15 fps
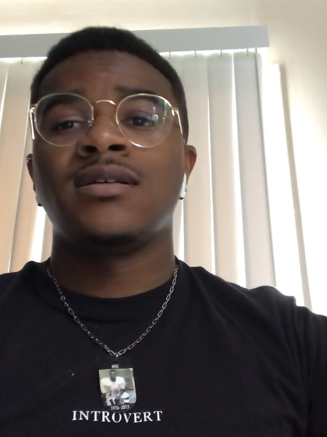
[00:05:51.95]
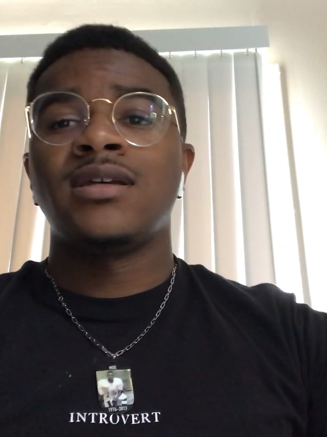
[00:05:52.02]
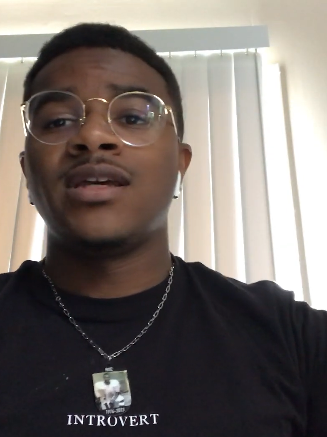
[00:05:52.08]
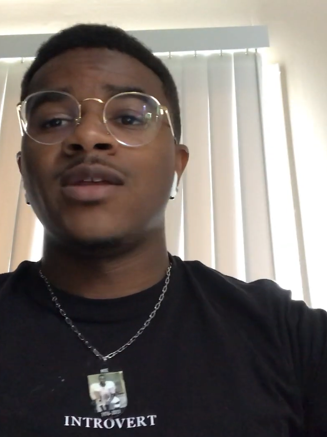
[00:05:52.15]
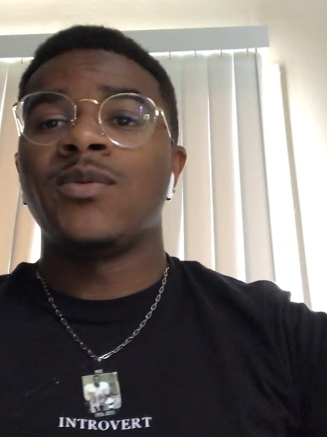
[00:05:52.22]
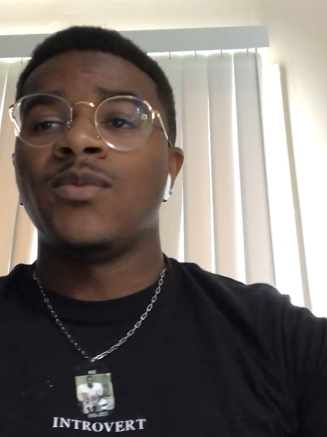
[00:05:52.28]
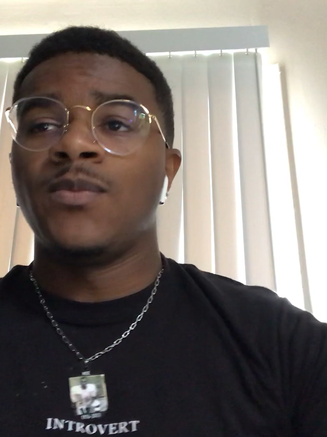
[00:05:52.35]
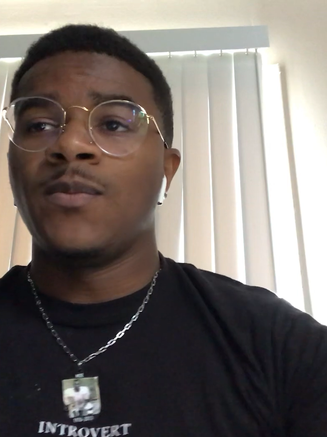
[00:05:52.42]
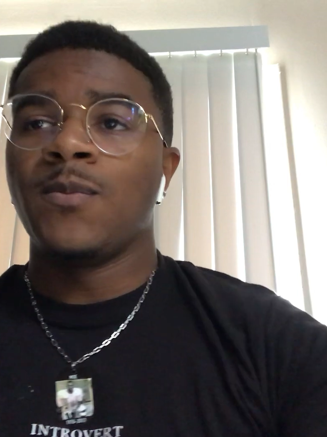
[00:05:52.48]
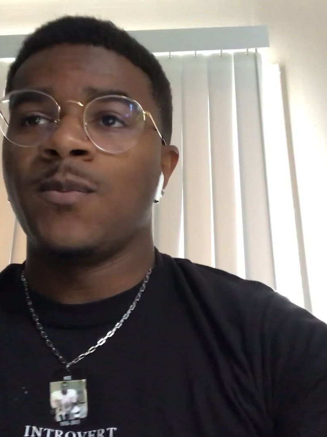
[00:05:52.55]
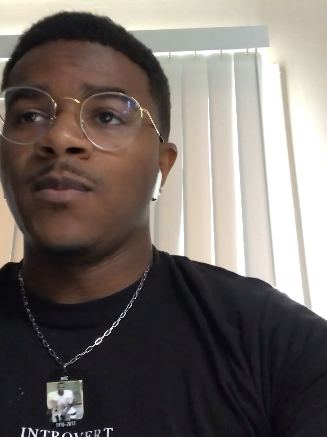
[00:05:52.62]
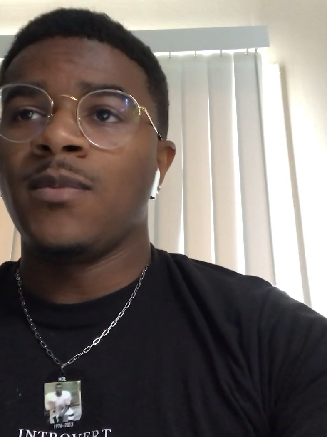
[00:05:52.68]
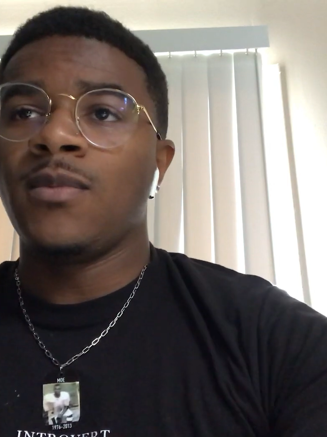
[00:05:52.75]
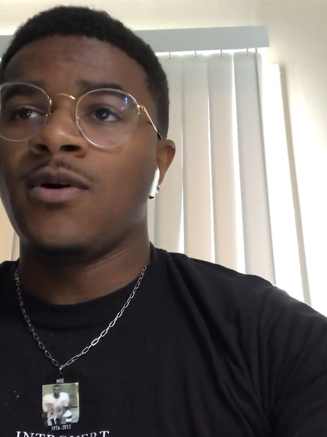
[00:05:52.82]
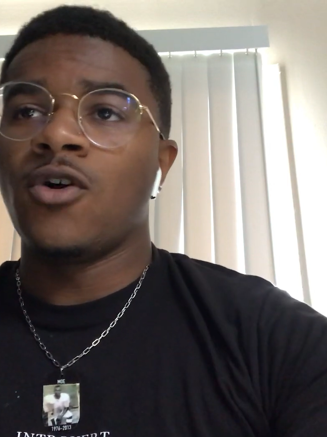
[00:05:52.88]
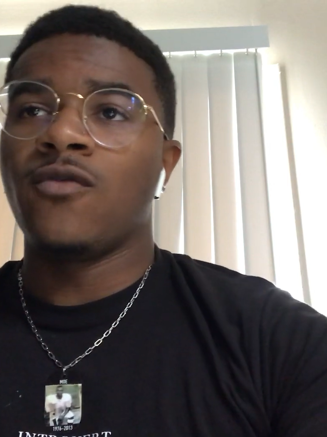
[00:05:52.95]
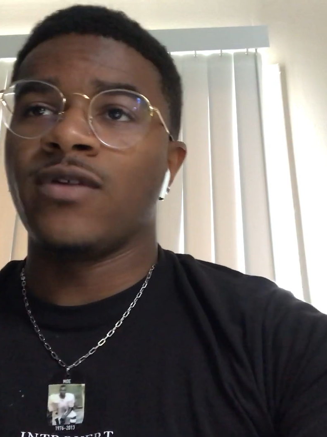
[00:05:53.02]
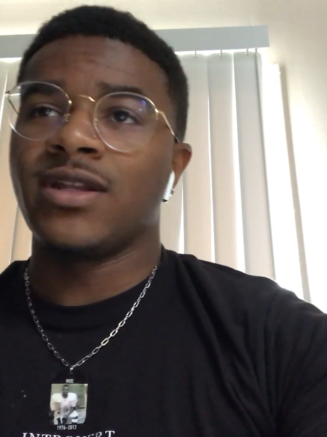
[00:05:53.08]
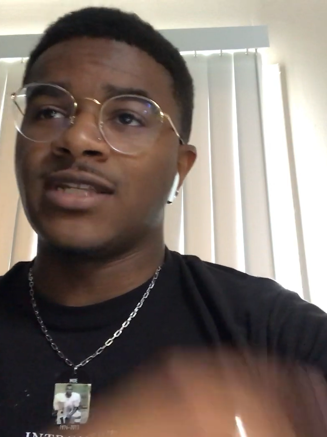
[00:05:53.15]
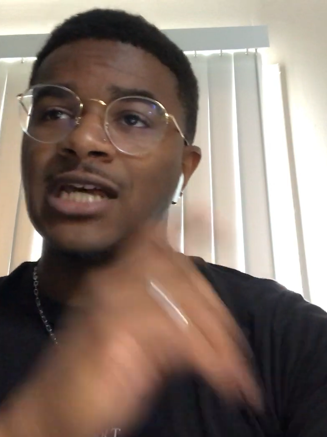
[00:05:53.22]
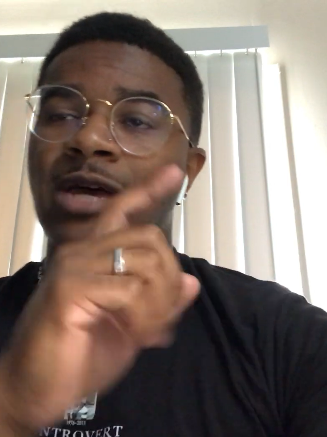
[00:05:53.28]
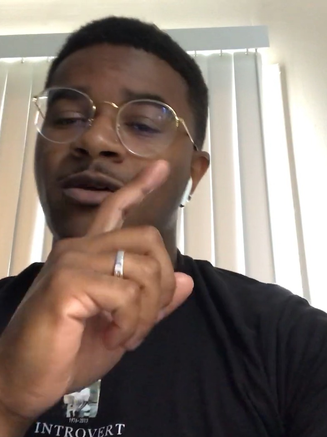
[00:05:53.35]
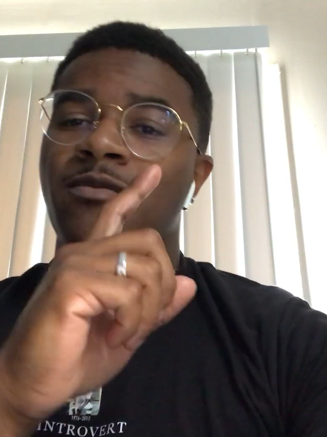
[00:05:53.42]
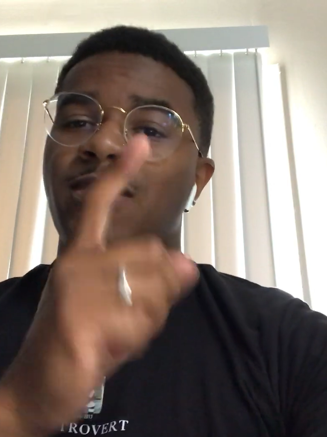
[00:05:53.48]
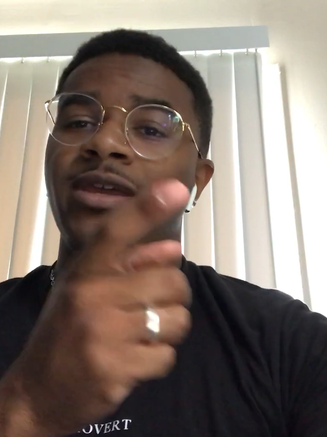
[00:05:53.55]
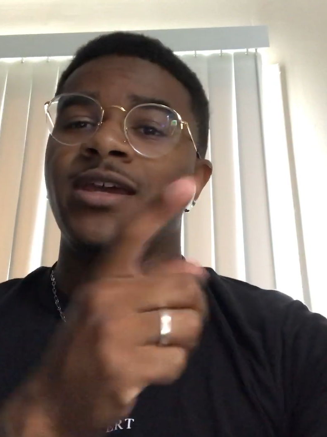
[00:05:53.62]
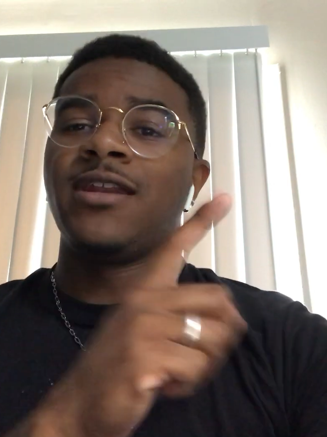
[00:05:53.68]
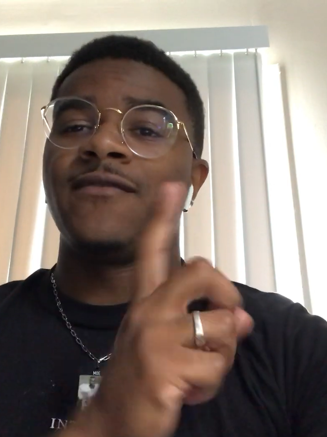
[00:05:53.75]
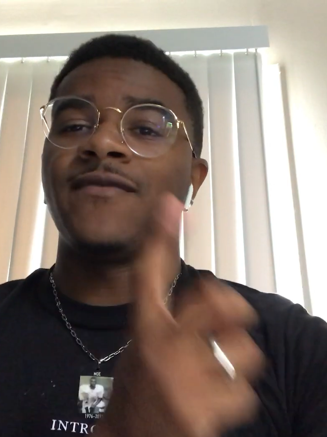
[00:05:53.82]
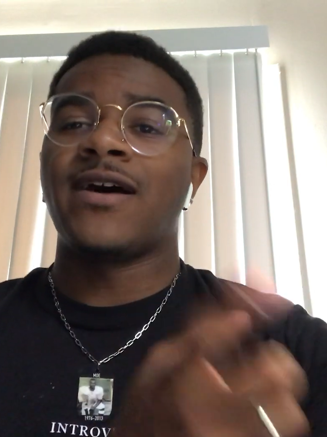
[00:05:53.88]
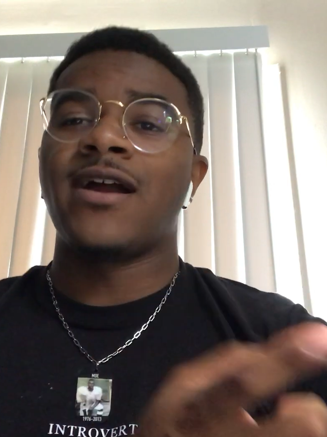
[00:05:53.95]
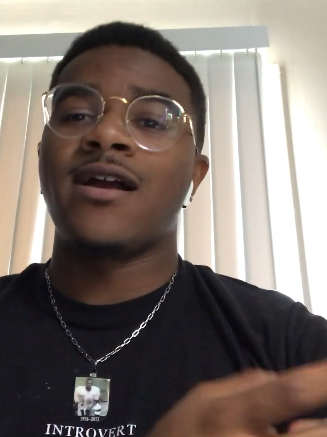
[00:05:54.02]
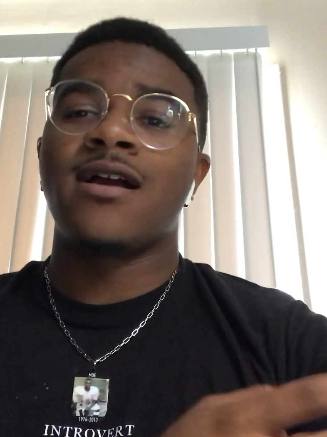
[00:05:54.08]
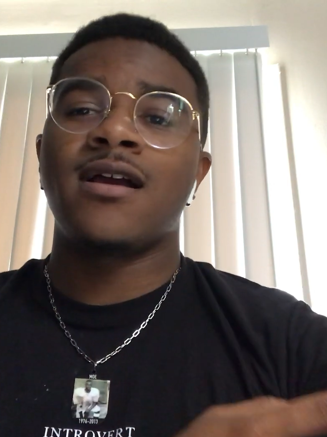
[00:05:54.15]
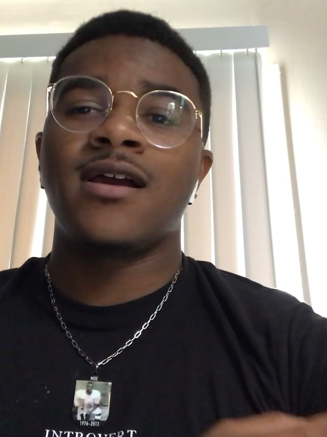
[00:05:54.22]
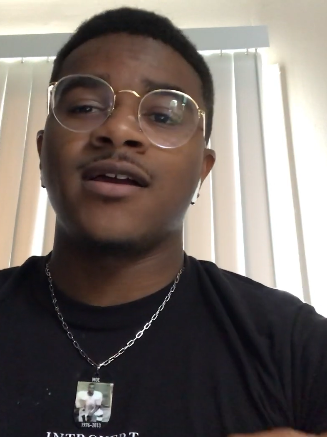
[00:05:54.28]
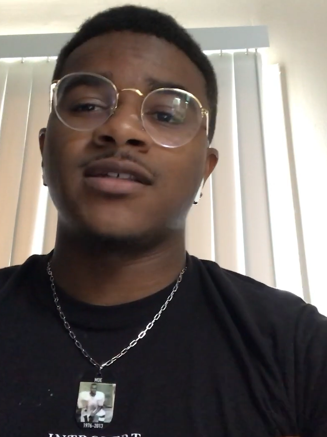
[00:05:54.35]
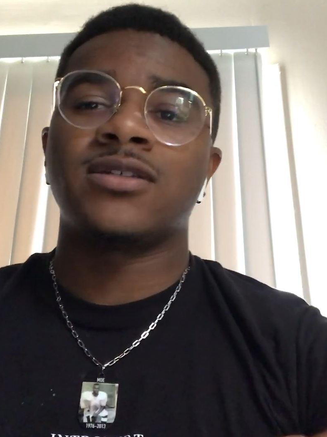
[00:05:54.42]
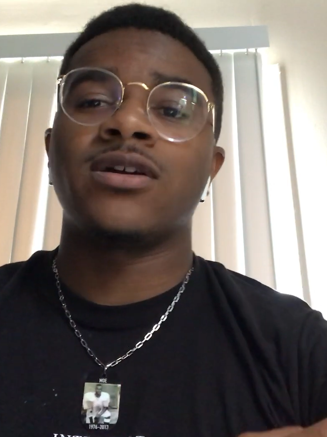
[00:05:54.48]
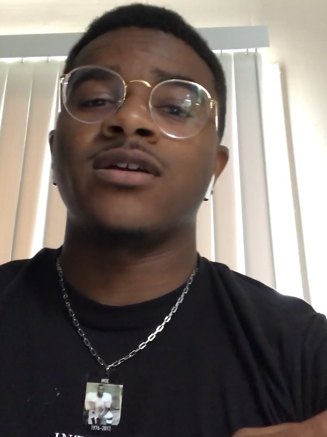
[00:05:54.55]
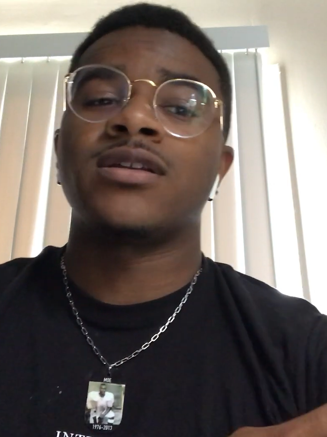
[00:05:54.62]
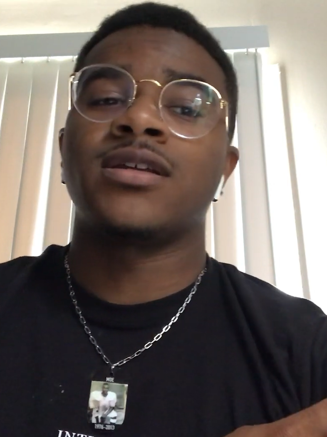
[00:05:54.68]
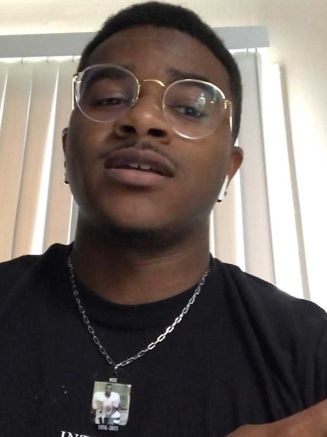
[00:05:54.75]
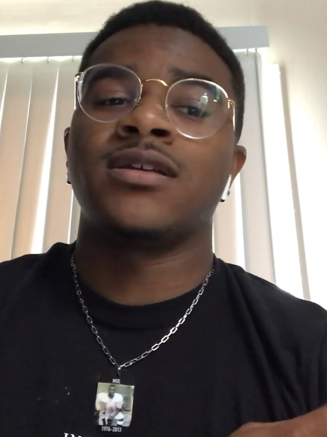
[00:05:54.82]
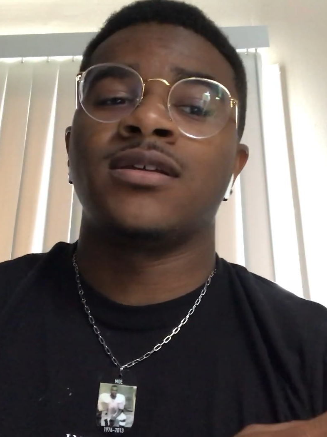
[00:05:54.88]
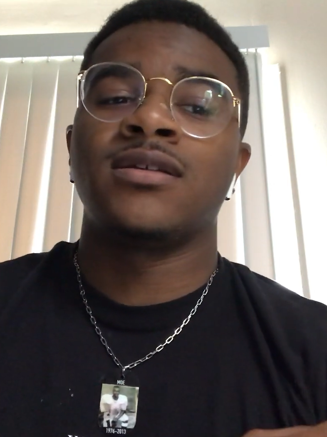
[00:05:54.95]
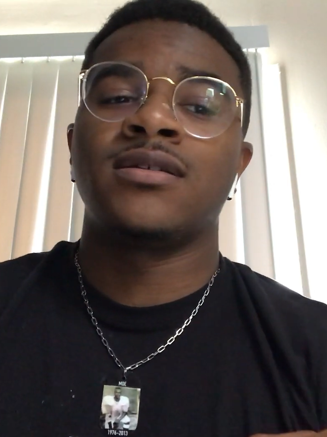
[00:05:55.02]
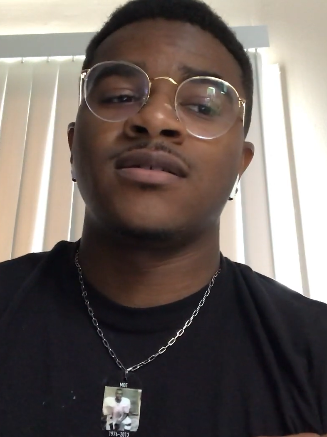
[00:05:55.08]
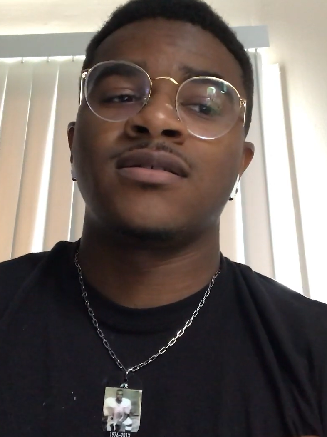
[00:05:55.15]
And over the time of me getting fired, I started to